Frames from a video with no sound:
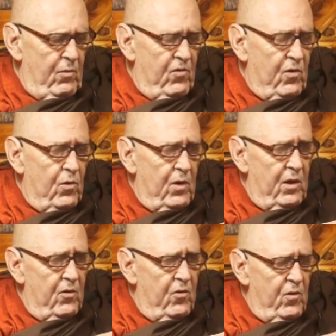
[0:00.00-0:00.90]
was
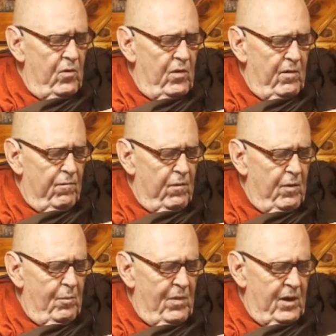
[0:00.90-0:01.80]
going to
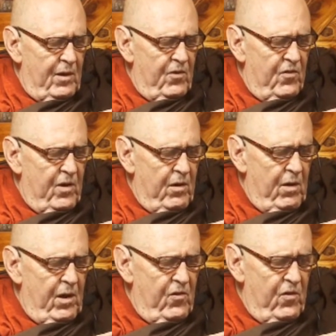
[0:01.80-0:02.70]
different
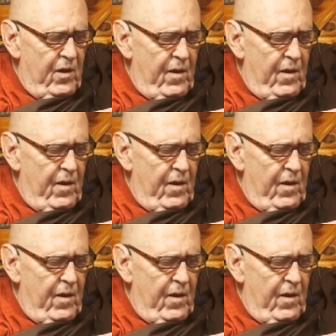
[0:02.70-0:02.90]
monasteries